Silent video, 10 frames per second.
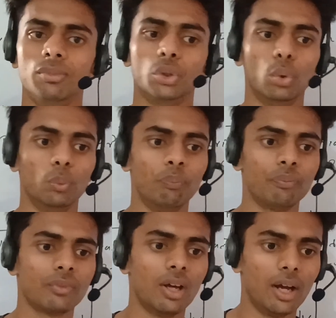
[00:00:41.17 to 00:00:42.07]
So
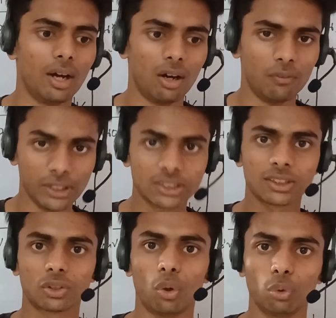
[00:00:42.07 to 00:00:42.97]
we
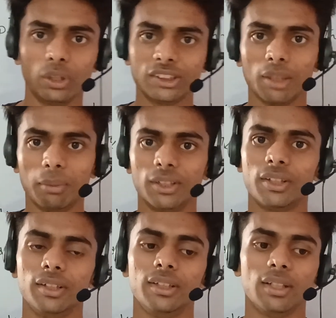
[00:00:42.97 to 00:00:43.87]
discussed concurrency and
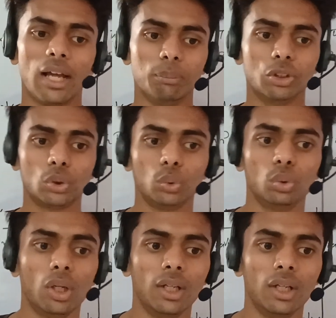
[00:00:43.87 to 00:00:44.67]
multi-threading help us to